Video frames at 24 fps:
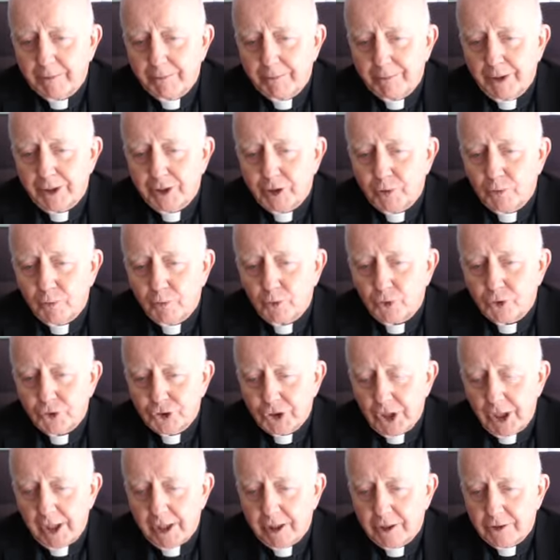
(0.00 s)
opinion will
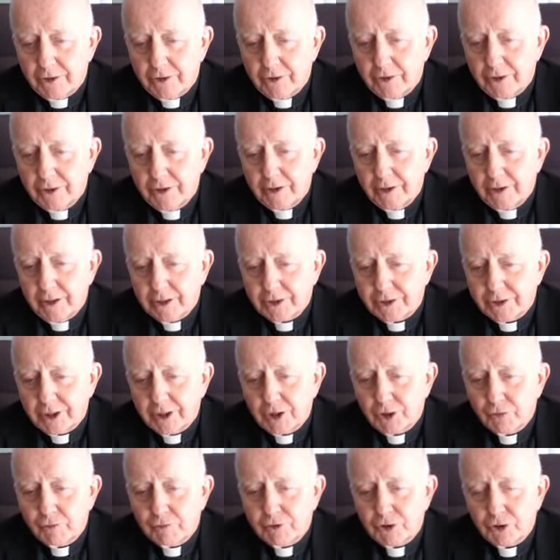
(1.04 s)
change a
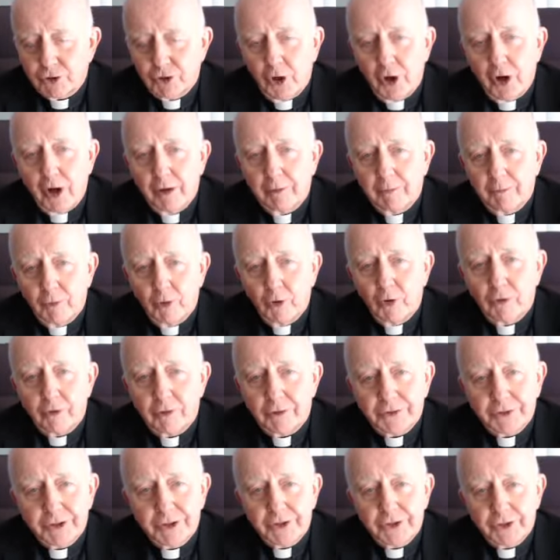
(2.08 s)
centuries-long
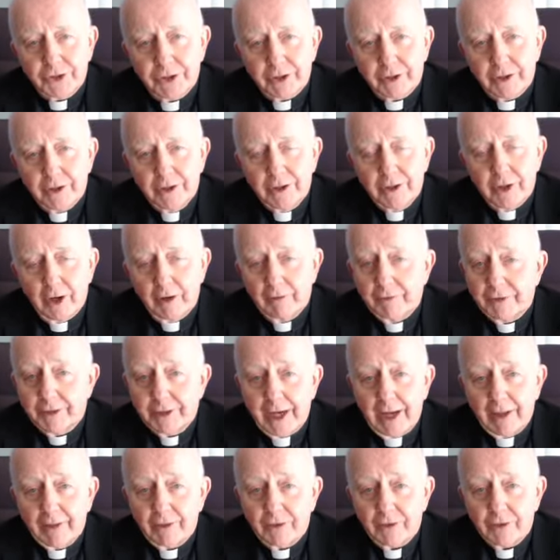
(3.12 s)
moral teaching of the
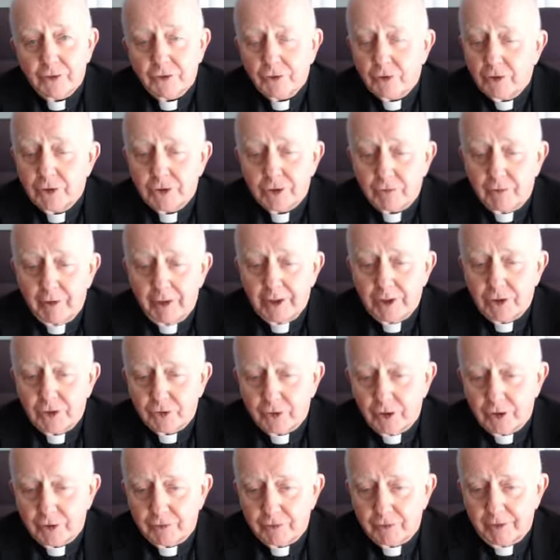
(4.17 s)
Catholic Church, or any
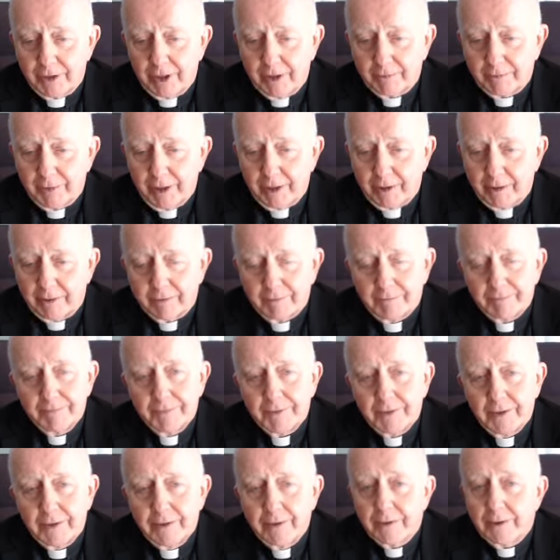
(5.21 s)
church for that matter,
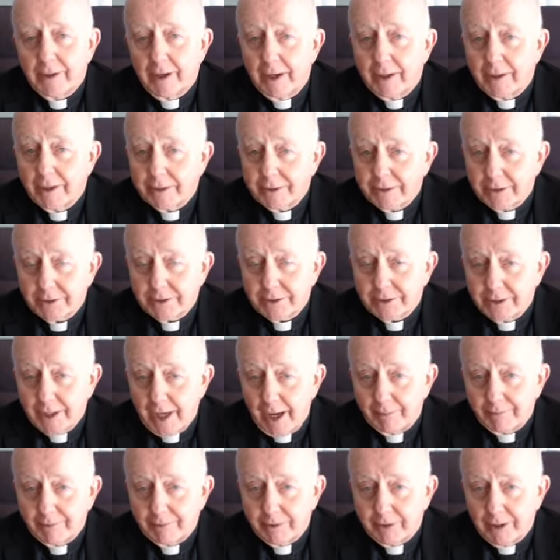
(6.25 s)
and it doesn't
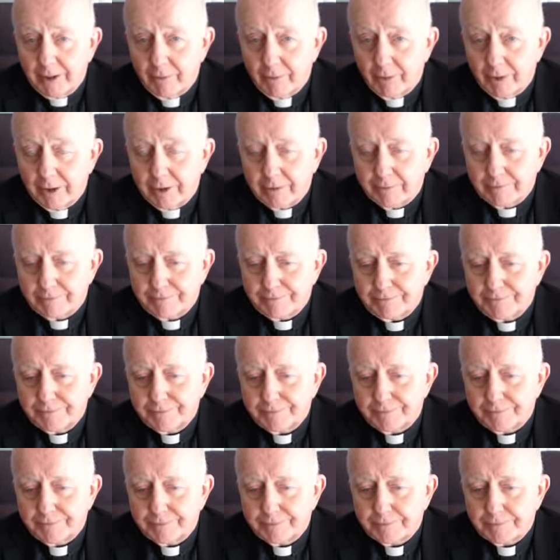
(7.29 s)
happen that way.
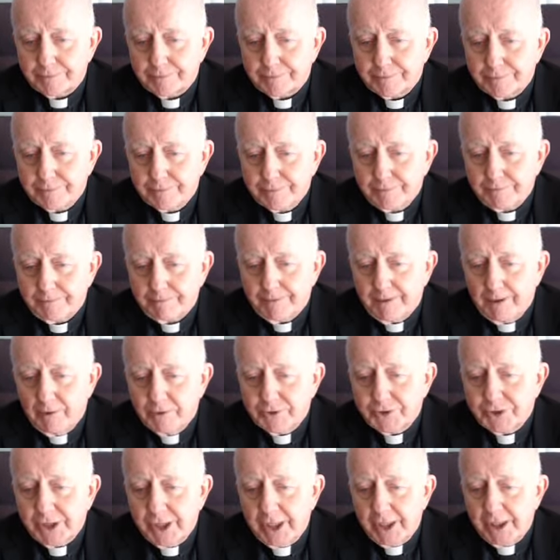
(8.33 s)

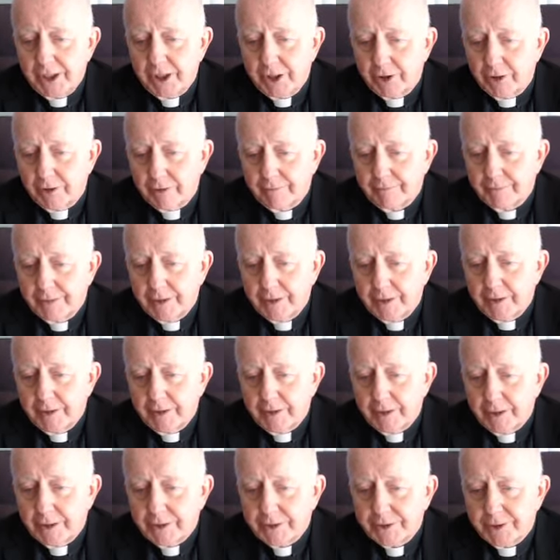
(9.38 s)
What's key here
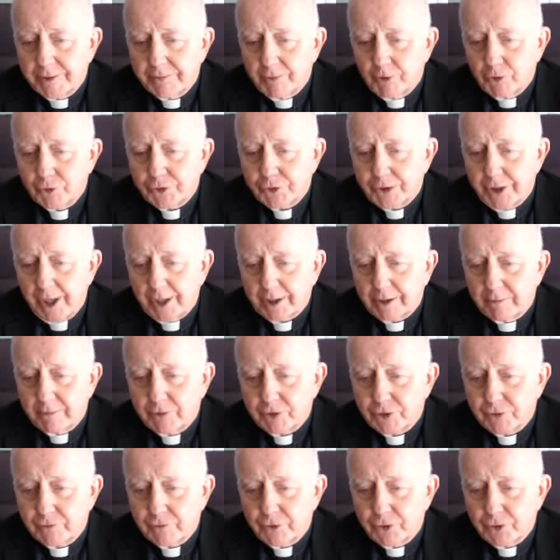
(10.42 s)
is that most
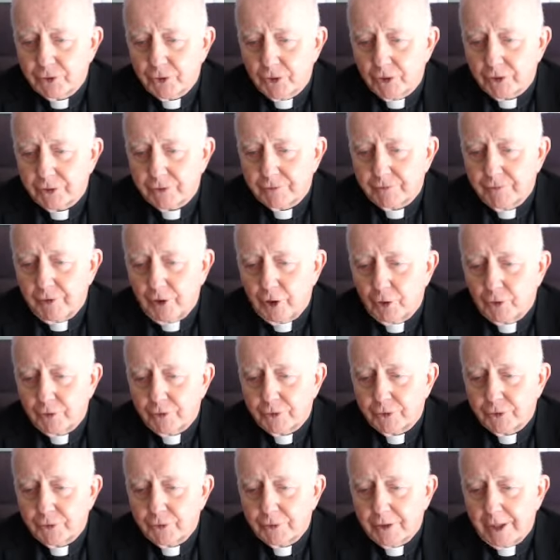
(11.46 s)
documents of the Church follow
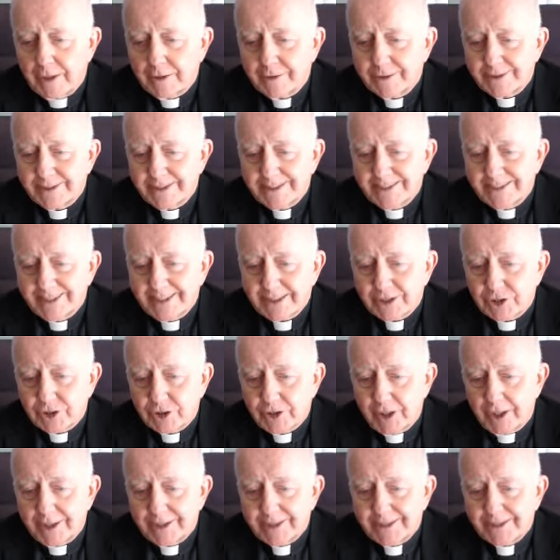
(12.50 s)
the 2006
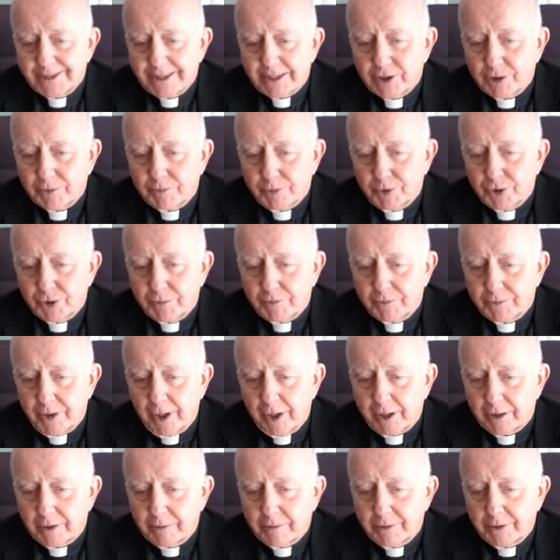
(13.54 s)
United States Bishop
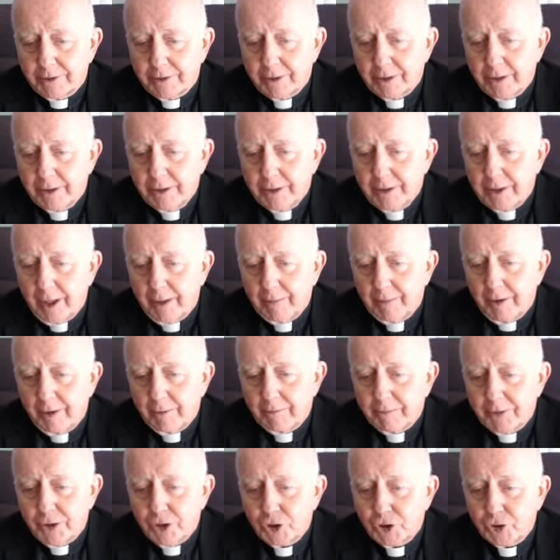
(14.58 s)
document
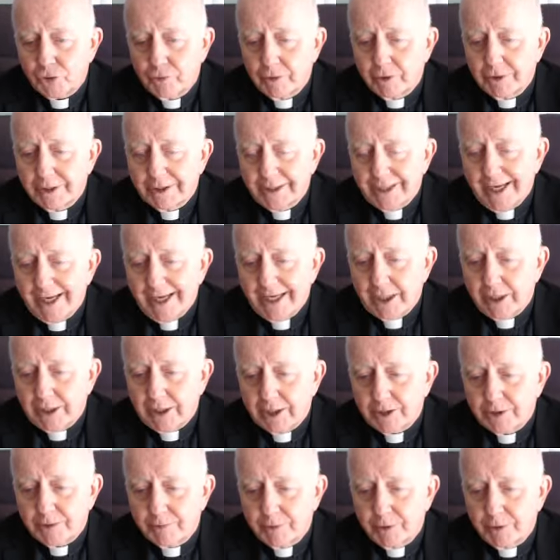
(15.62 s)
about ministering to gay and
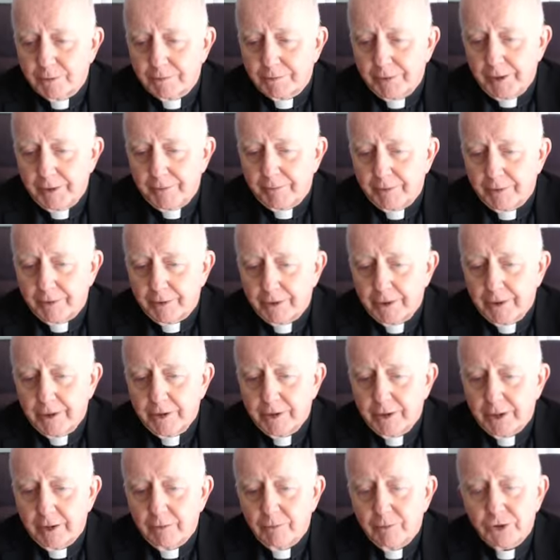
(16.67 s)
lesbian people,
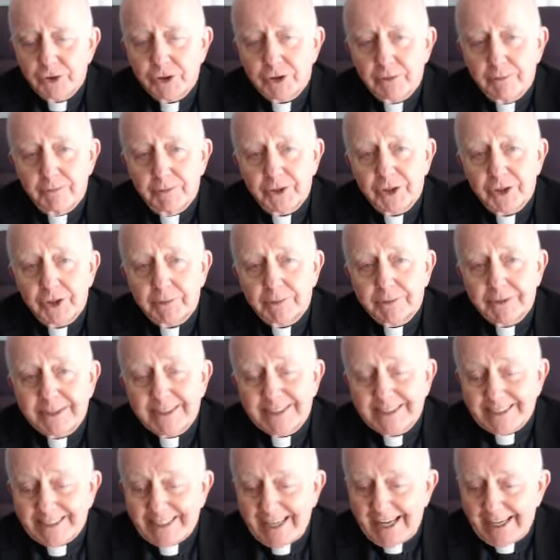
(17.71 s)
in which the bishops
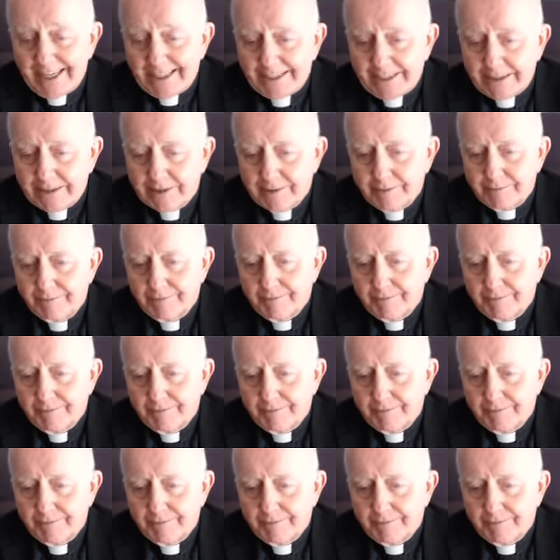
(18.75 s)
state,